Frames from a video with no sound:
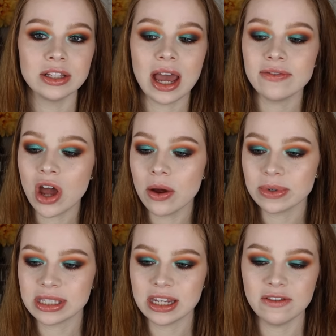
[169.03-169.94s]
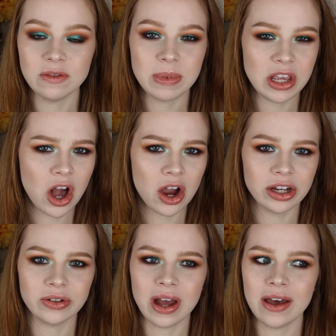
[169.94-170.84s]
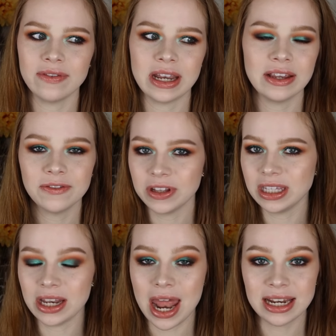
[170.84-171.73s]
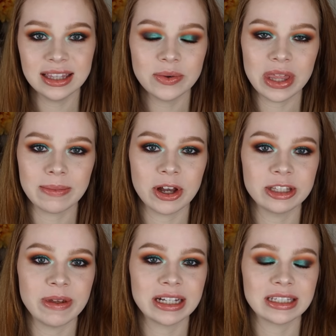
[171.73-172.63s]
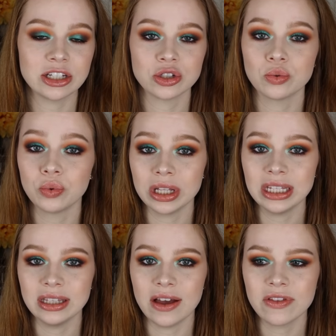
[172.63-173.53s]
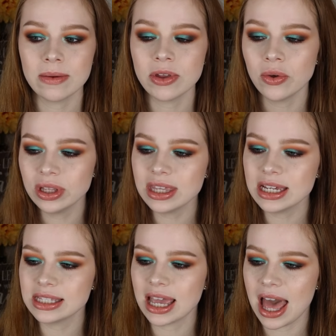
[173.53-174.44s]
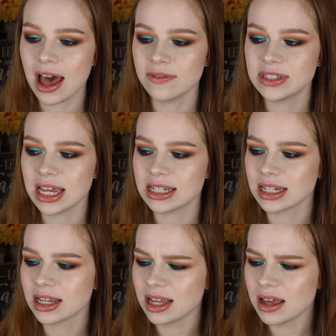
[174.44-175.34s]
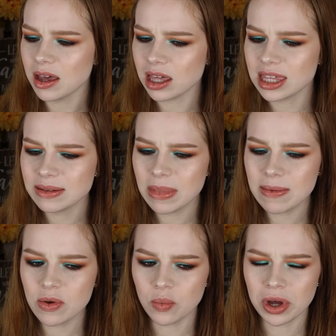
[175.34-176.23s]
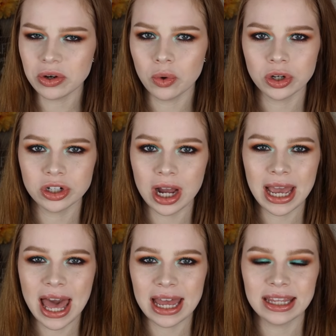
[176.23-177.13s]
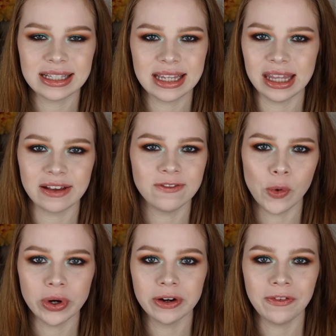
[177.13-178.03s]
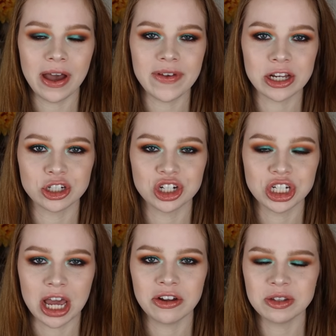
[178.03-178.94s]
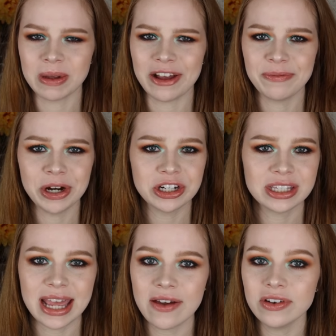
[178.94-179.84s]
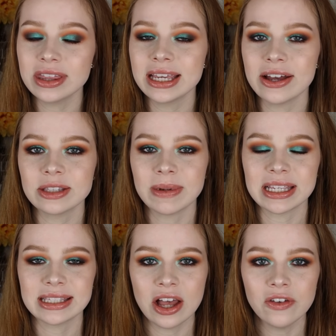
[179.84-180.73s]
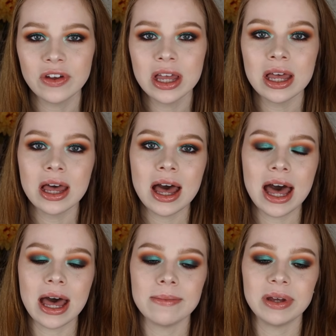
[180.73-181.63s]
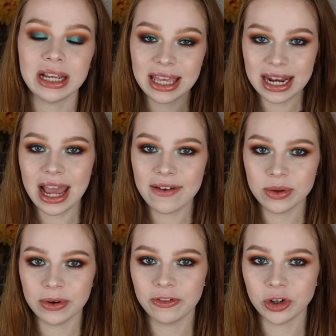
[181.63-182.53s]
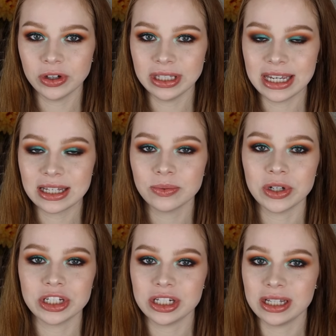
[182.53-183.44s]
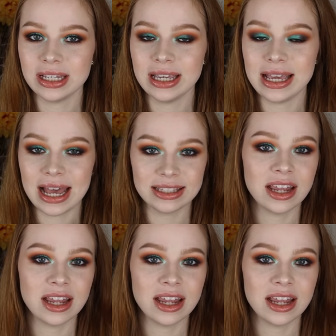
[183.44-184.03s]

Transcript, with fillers: have not received PR. I don't have any affiliate anything with Emme Cosmetics. I just really love them. The only thing is they have sent I think maybe one order I had, they sent like four or five extra shadows, but I've purchased everything else myself. Um, but again, I have the referral link, which has